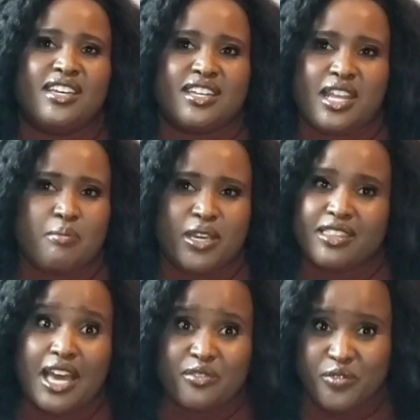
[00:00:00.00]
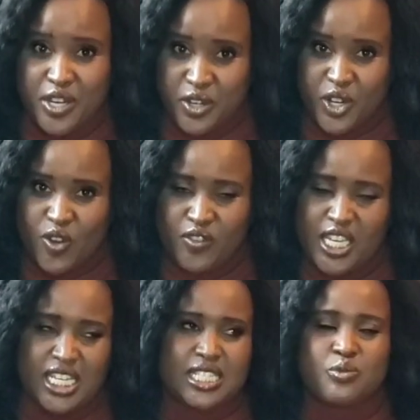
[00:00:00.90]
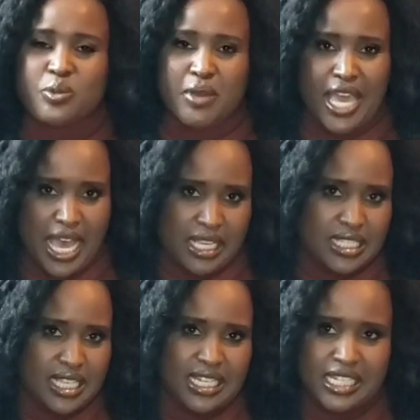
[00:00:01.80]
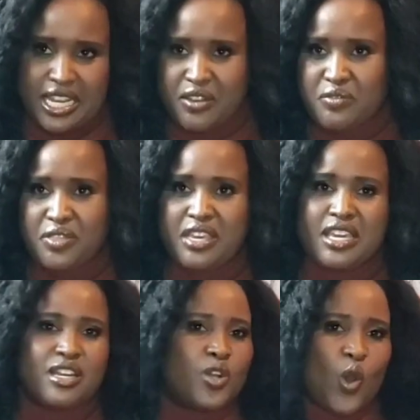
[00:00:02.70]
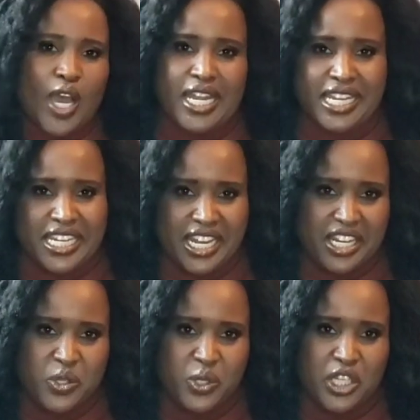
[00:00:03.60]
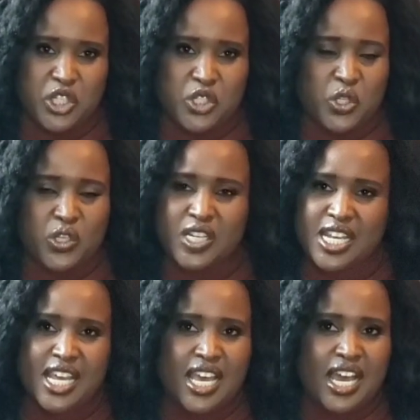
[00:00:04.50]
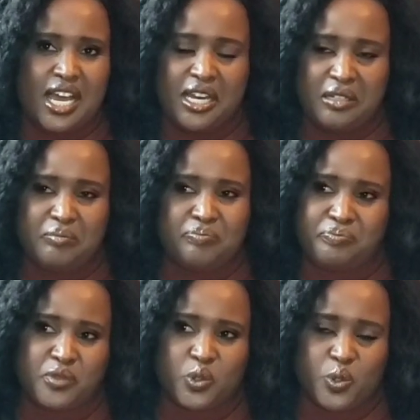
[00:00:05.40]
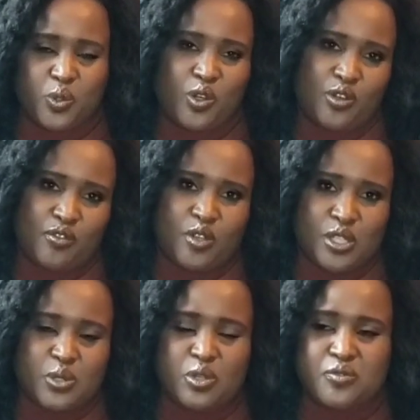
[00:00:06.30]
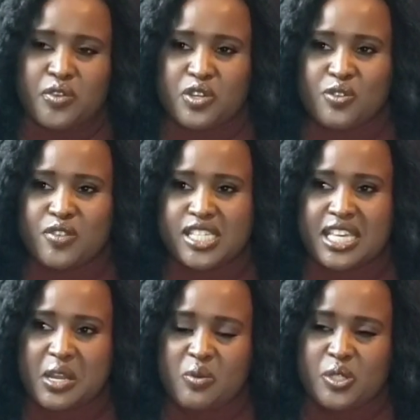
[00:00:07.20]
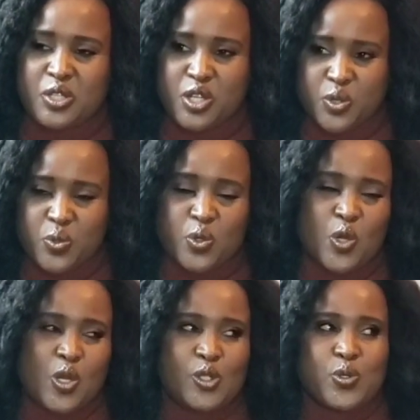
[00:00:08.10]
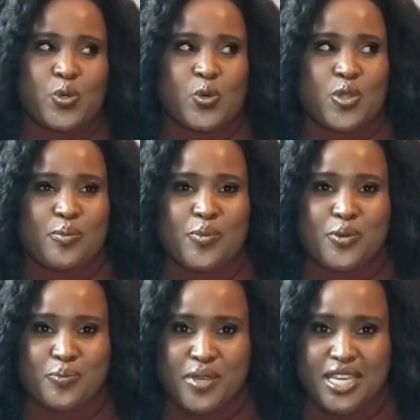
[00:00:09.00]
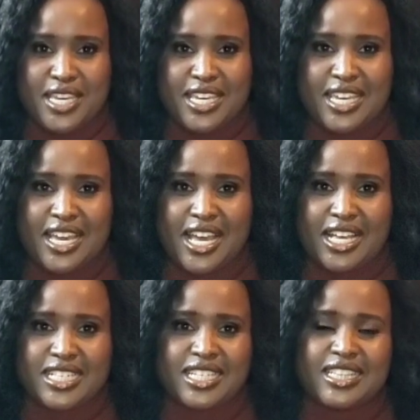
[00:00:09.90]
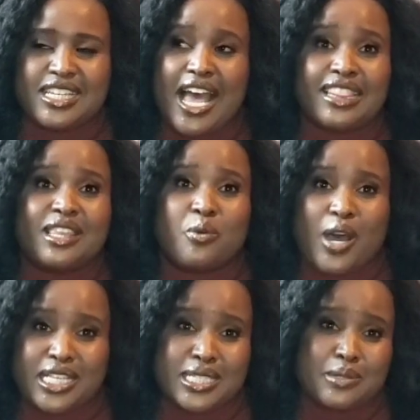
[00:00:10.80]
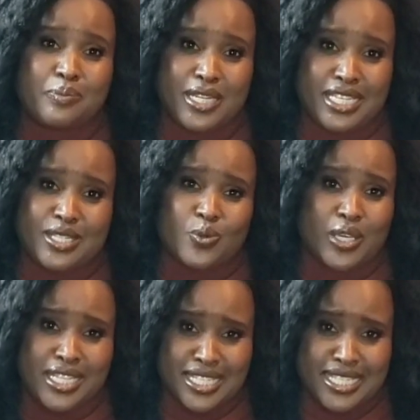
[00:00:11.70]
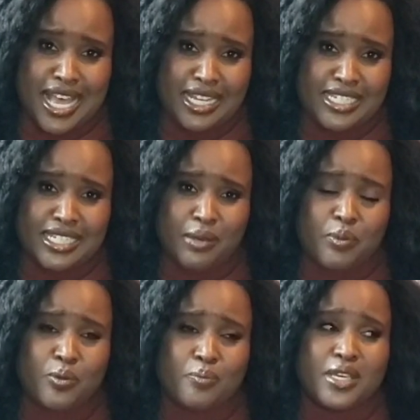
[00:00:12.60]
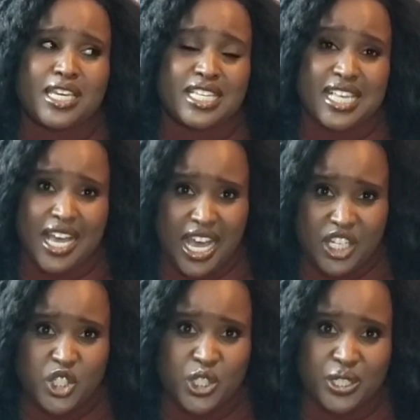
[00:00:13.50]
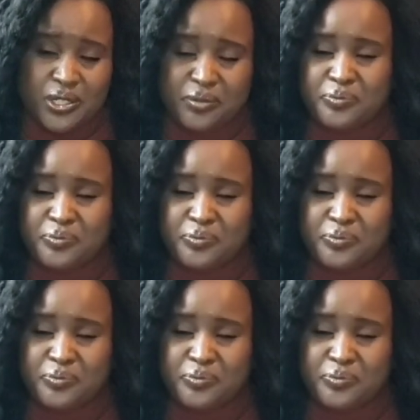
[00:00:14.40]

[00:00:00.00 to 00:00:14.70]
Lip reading: and I made that very obvious with my accent and everything. No Canadian education. So of course it was very obvious that I was new. So they put me as at the worst place you can start. They put me as a cashier.